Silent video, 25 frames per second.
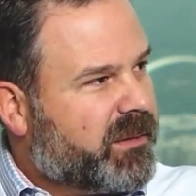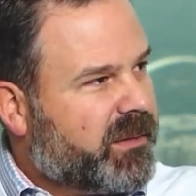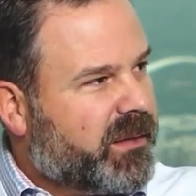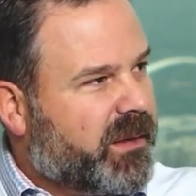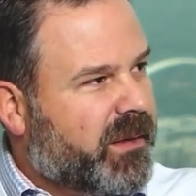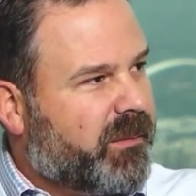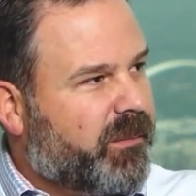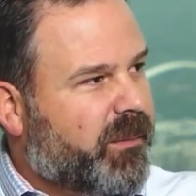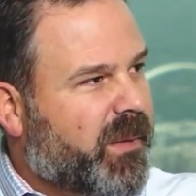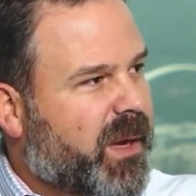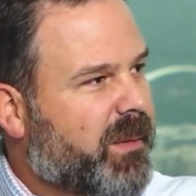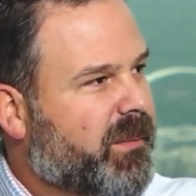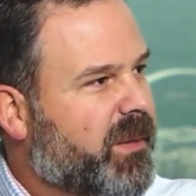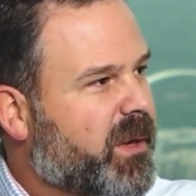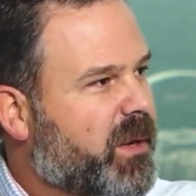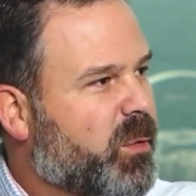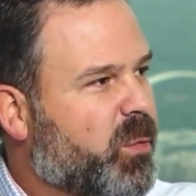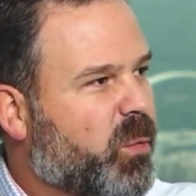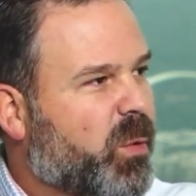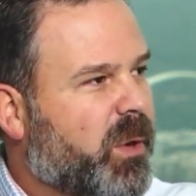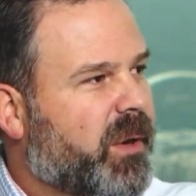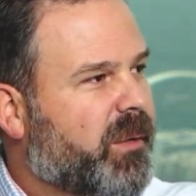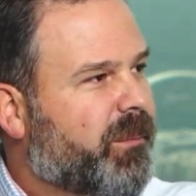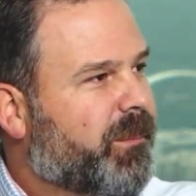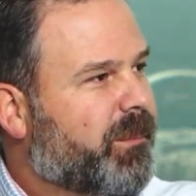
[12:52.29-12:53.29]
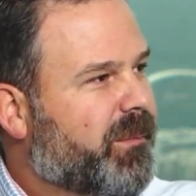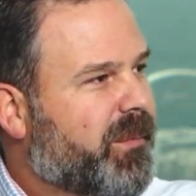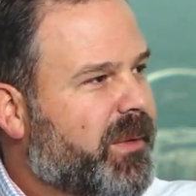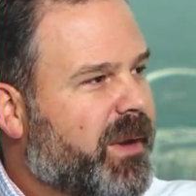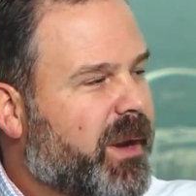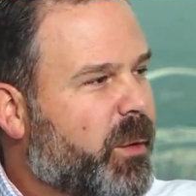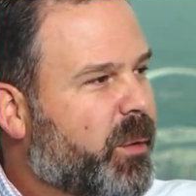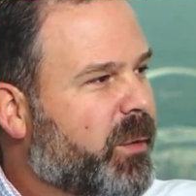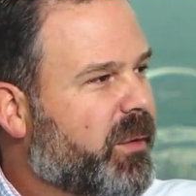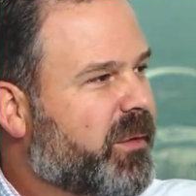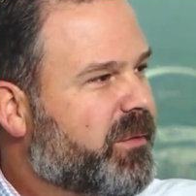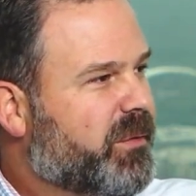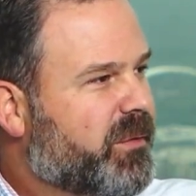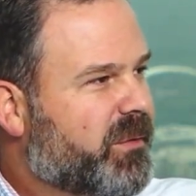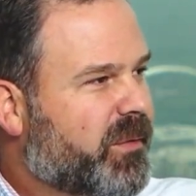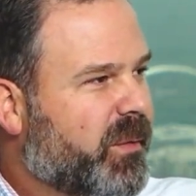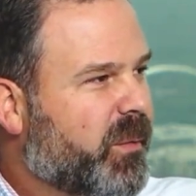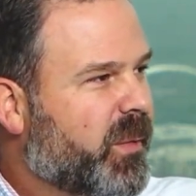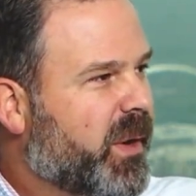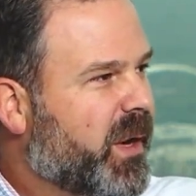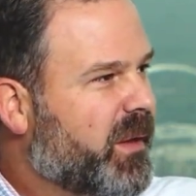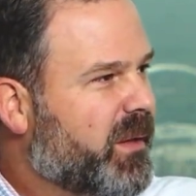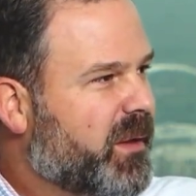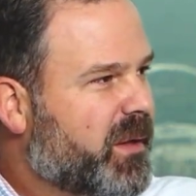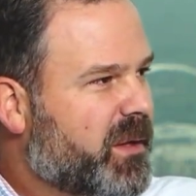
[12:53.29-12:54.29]
Maybe you weren't noticed the
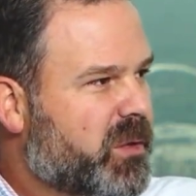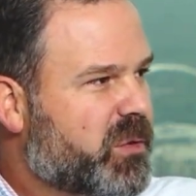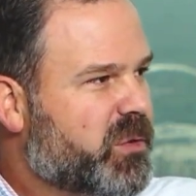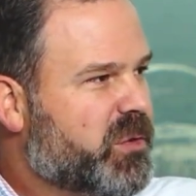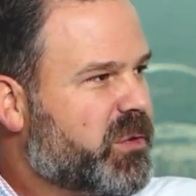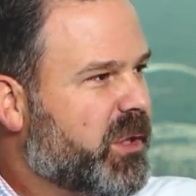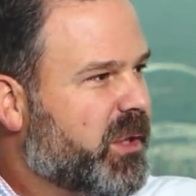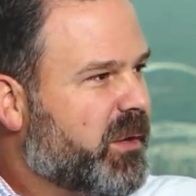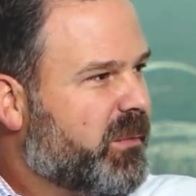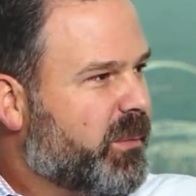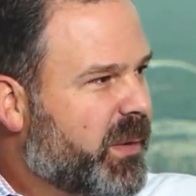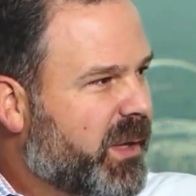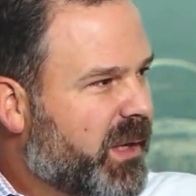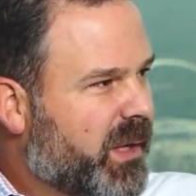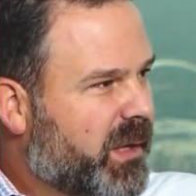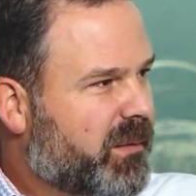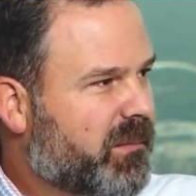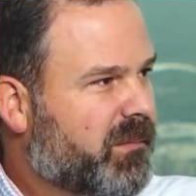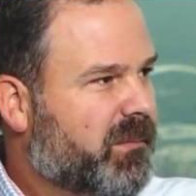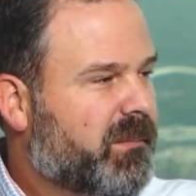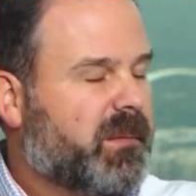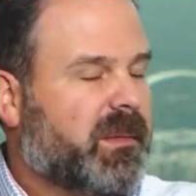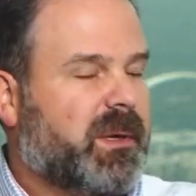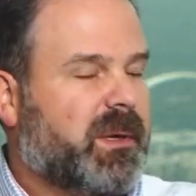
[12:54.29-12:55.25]
way that you should have been.